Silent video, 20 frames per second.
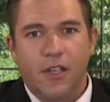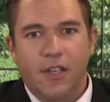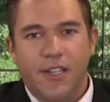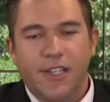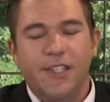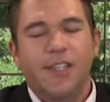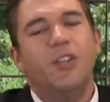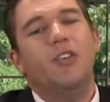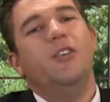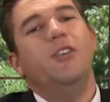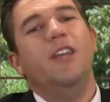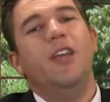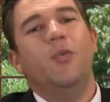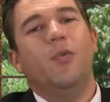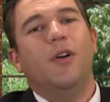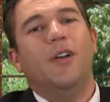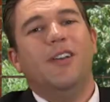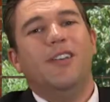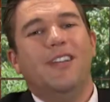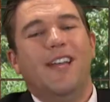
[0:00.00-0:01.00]
He said, okay,
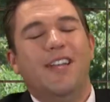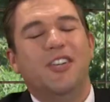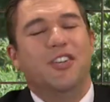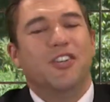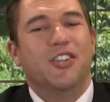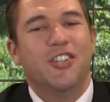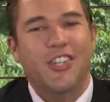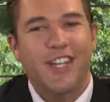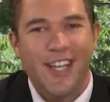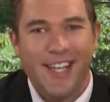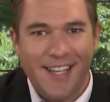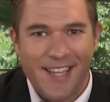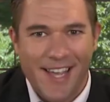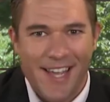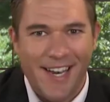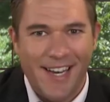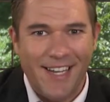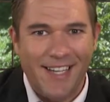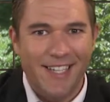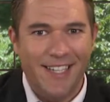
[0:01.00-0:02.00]
well, I understand
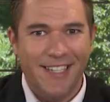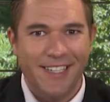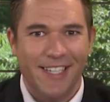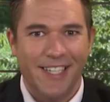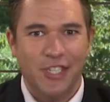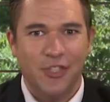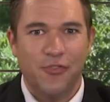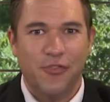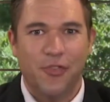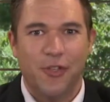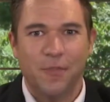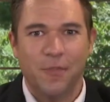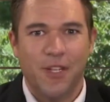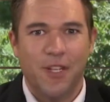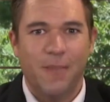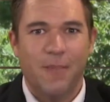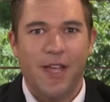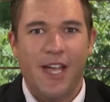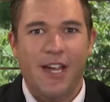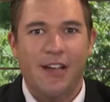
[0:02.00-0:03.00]
that. I get that it's formed on
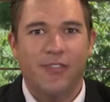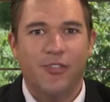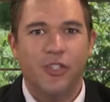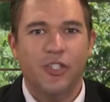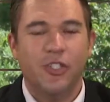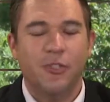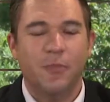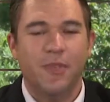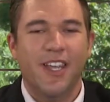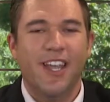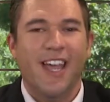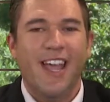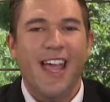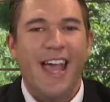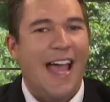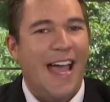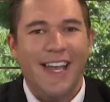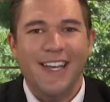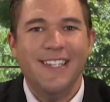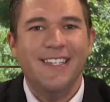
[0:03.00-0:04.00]
the back of crystals, but
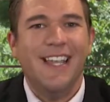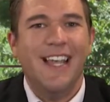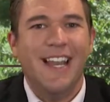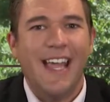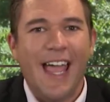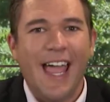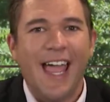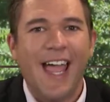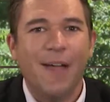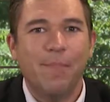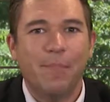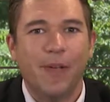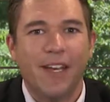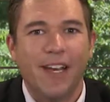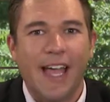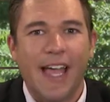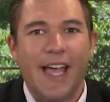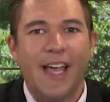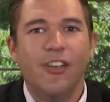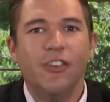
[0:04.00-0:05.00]
how does that happen?
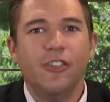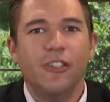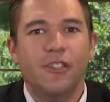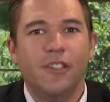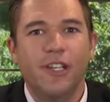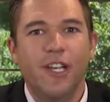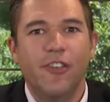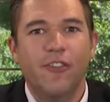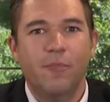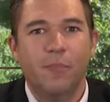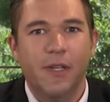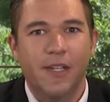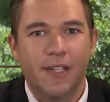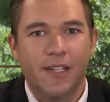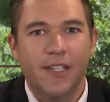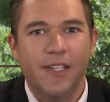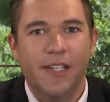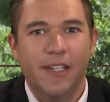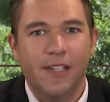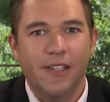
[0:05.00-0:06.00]
How did life
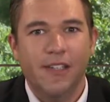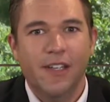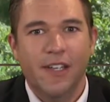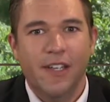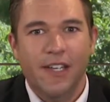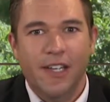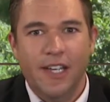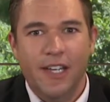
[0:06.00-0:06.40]
begin?